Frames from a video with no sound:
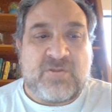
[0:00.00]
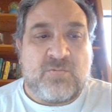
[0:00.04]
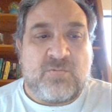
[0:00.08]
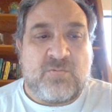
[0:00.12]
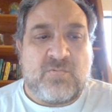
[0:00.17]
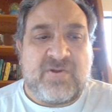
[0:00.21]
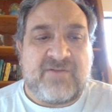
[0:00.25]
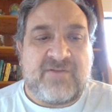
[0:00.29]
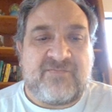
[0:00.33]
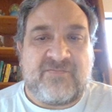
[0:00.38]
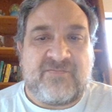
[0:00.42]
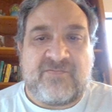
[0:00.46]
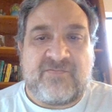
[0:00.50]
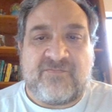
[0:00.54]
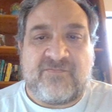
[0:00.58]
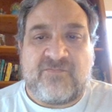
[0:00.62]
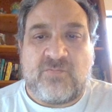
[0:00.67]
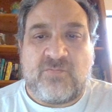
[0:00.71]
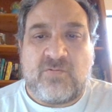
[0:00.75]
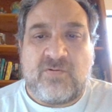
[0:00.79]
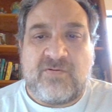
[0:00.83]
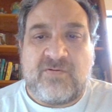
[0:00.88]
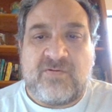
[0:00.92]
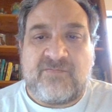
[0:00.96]
what, for
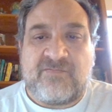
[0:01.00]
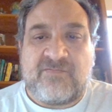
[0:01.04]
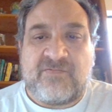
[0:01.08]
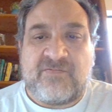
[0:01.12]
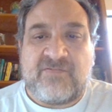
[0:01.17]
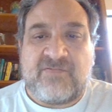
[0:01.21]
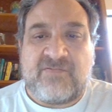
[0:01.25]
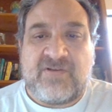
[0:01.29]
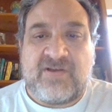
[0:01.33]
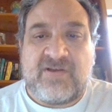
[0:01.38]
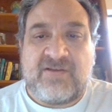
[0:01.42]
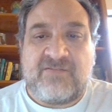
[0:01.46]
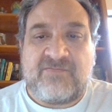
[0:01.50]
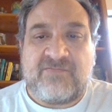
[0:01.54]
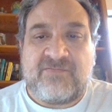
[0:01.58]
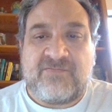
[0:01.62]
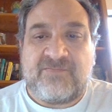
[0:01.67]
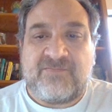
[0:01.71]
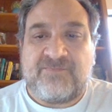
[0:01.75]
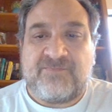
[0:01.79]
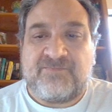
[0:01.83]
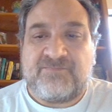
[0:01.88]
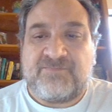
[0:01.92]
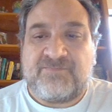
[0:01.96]
4, for 5?
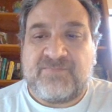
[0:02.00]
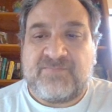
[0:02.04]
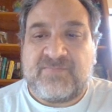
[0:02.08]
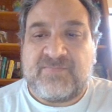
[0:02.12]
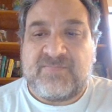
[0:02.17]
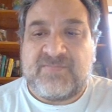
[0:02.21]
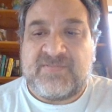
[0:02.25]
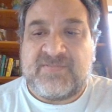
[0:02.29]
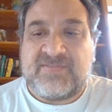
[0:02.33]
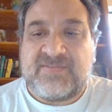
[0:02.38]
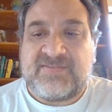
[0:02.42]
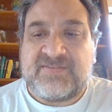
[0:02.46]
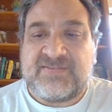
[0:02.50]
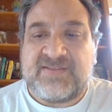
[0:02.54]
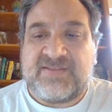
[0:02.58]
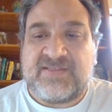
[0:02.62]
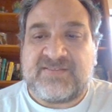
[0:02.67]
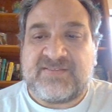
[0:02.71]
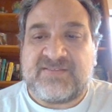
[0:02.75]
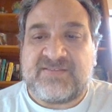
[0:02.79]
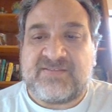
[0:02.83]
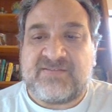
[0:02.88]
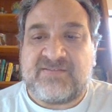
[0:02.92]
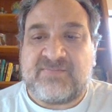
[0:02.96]

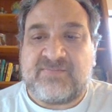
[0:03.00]
Get the